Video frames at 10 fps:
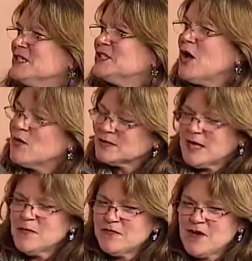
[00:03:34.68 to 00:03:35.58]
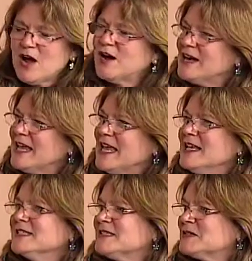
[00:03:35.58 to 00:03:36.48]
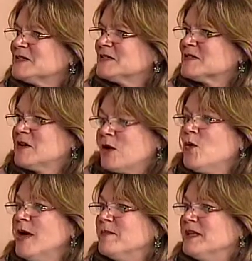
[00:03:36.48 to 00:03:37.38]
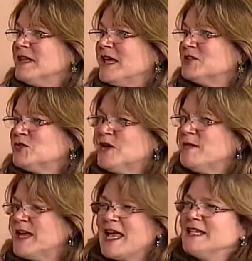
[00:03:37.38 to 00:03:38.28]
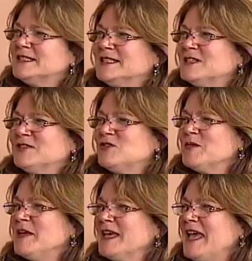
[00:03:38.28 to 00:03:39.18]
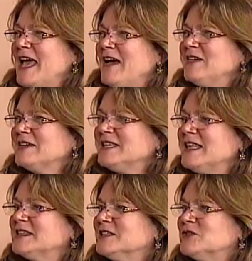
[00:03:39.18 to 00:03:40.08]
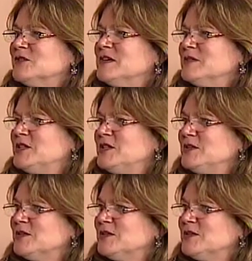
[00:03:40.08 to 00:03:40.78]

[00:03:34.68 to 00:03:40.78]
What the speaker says: So some of gardening is equipment, like trimming. I guess, does trimming count? Because I like to trim, too.